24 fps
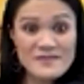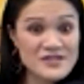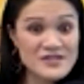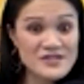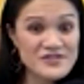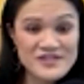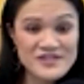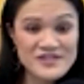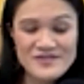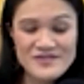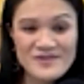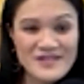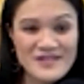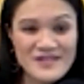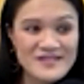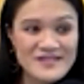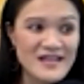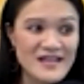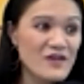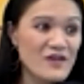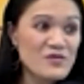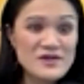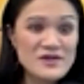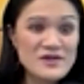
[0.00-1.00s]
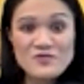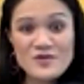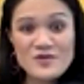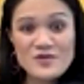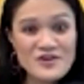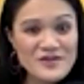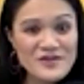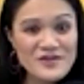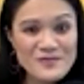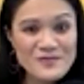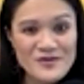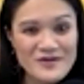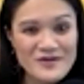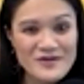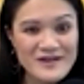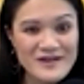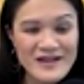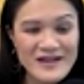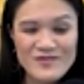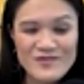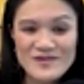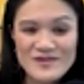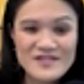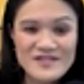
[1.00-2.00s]
it just means I want to work more.
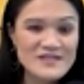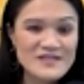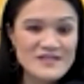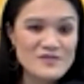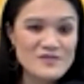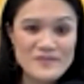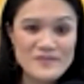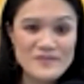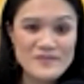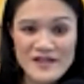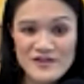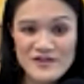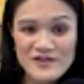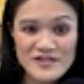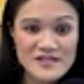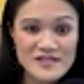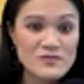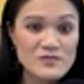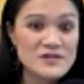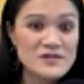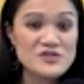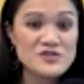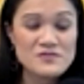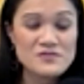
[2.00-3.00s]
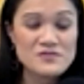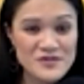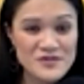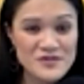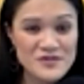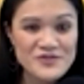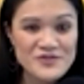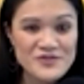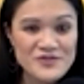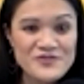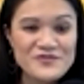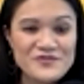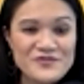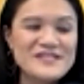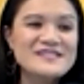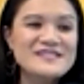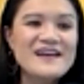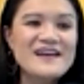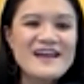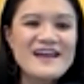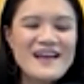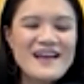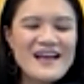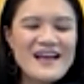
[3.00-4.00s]
I want to see That's more right. patients. I want to do more surgeries.
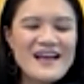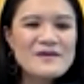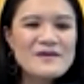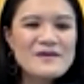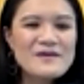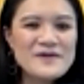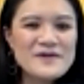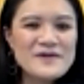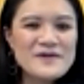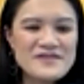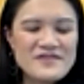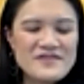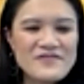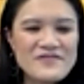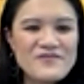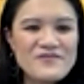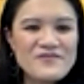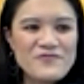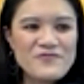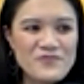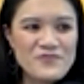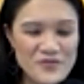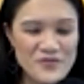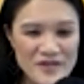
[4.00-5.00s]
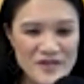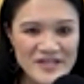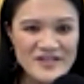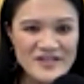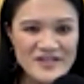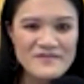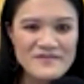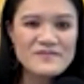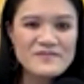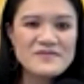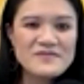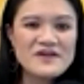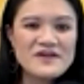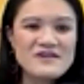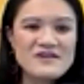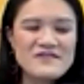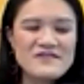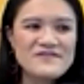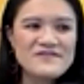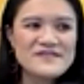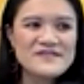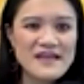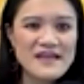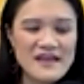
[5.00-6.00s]
But the freedom
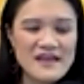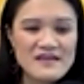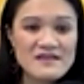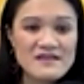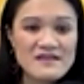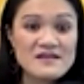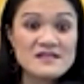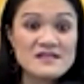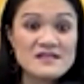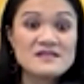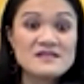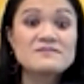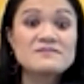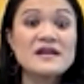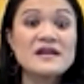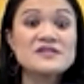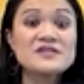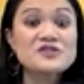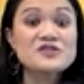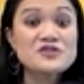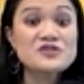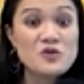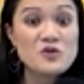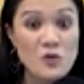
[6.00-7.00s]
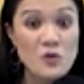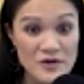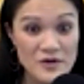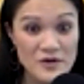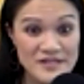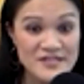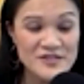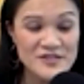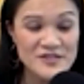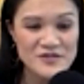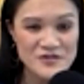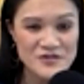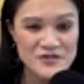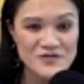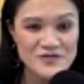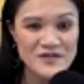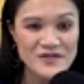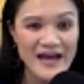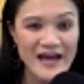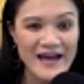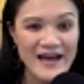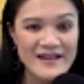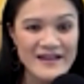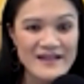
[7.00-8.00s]
of saying it's my choice to do
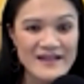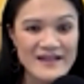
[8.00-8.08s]
that